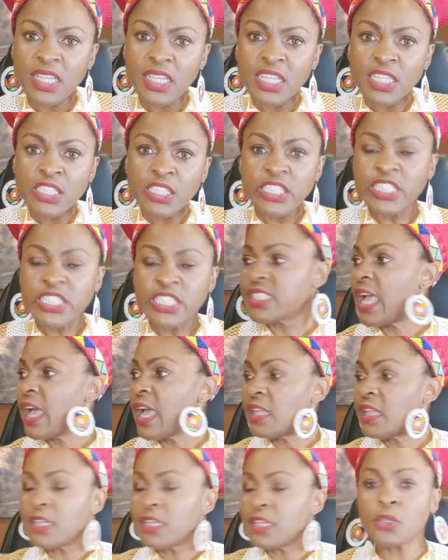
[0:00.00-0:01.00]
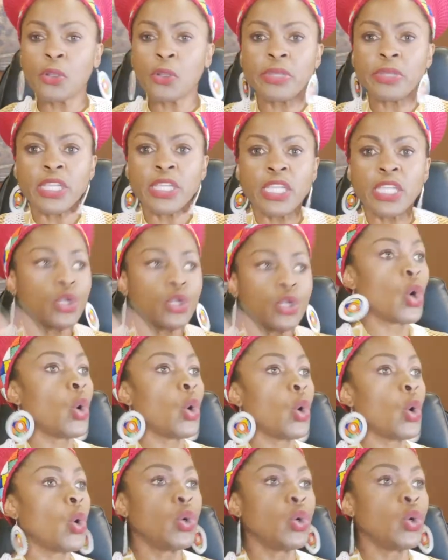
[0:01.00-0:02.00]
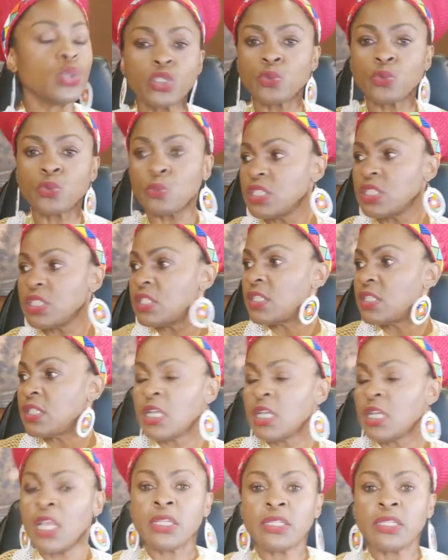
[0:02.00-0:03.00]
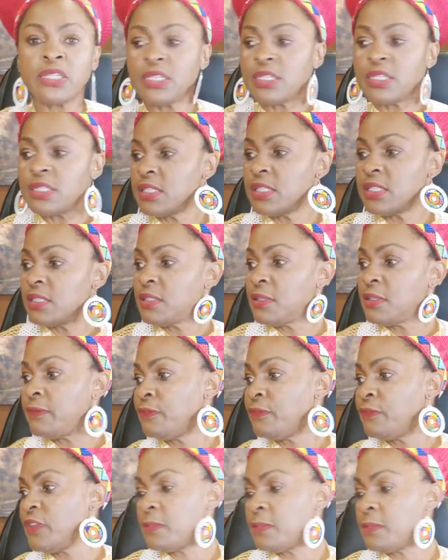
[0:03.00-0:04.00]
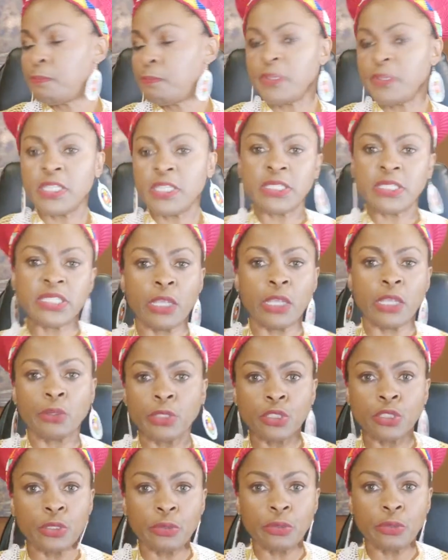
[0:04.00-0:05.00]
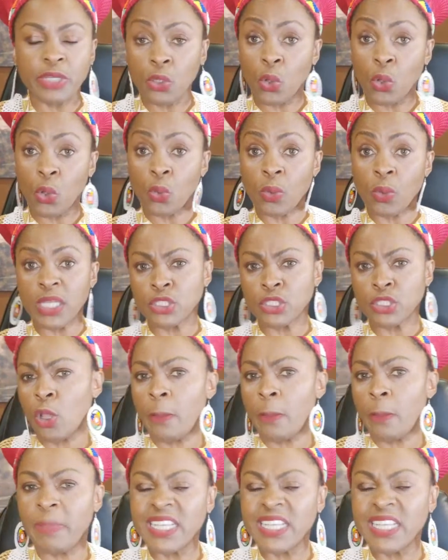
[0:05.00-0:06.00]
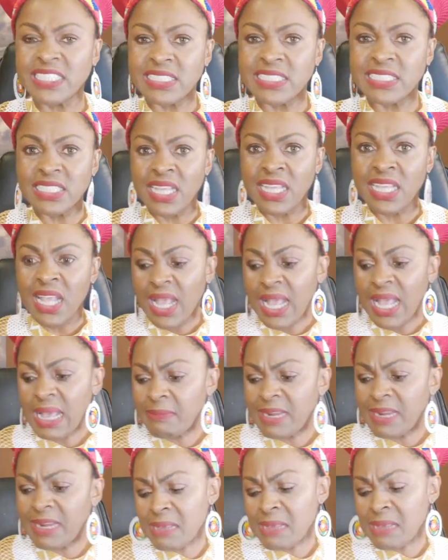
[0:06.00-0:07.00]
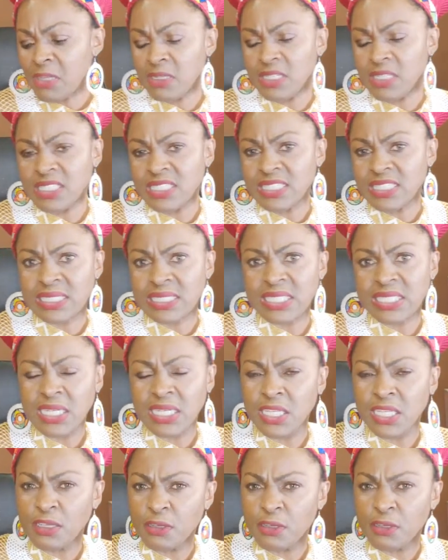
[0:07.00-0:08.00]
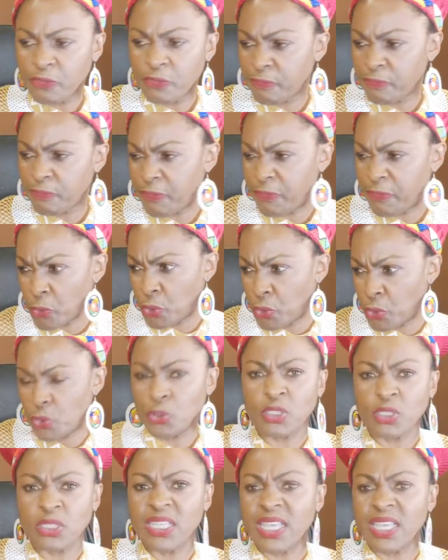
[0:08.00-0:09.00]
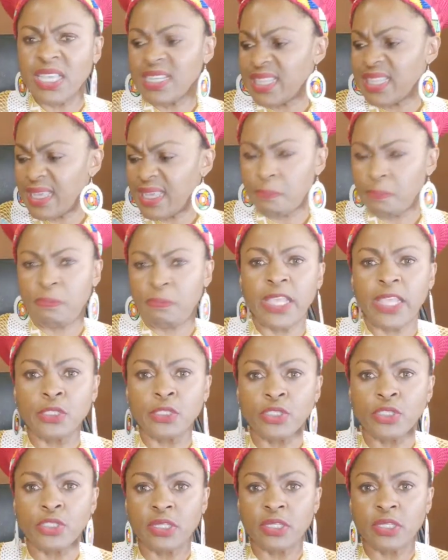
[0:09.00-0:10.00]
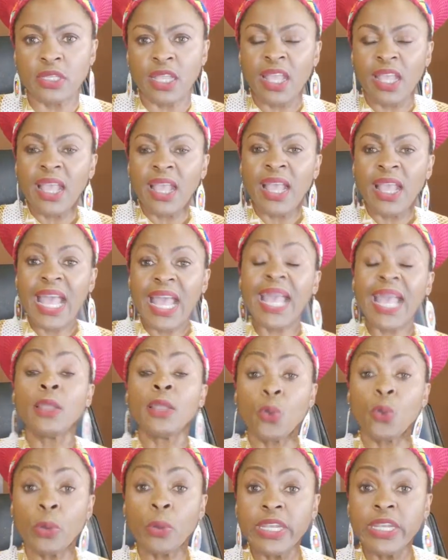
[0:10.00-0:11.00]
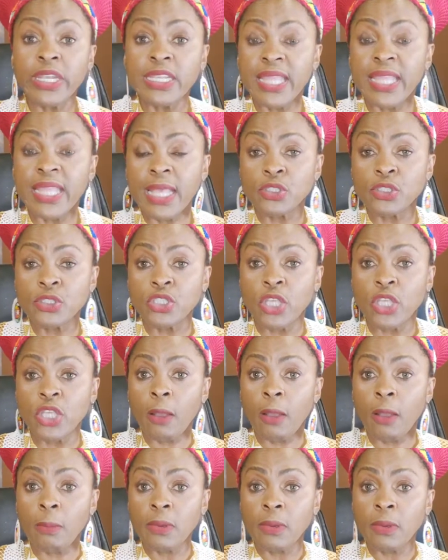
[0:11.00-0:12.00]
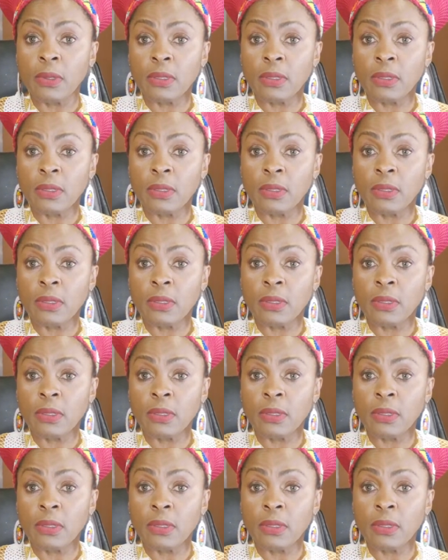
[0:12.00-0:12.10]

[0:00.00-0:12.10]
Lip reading: She started going in cahoots with the VP secretary who was her bestie. I'm like, I'm not going to sit here for you to get that pleasure. I quitted that job.